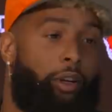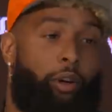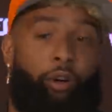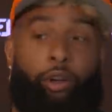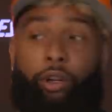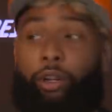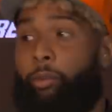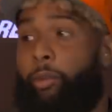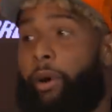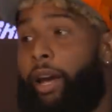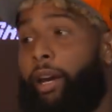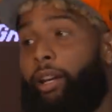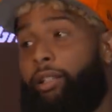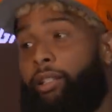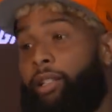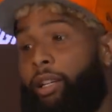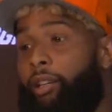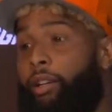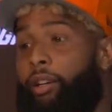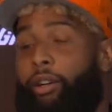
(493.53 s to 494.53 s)
You know, to look back in
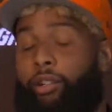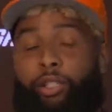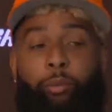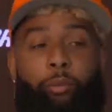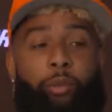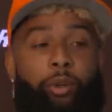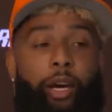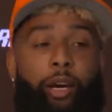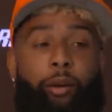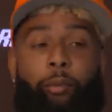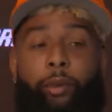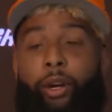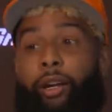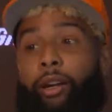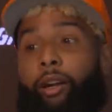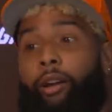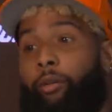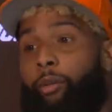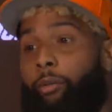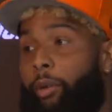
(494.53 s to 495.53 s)
10 years and be like,
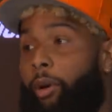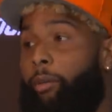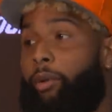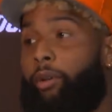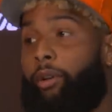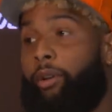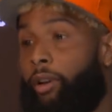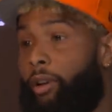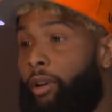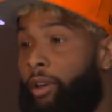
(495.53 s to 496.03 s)
man, I remember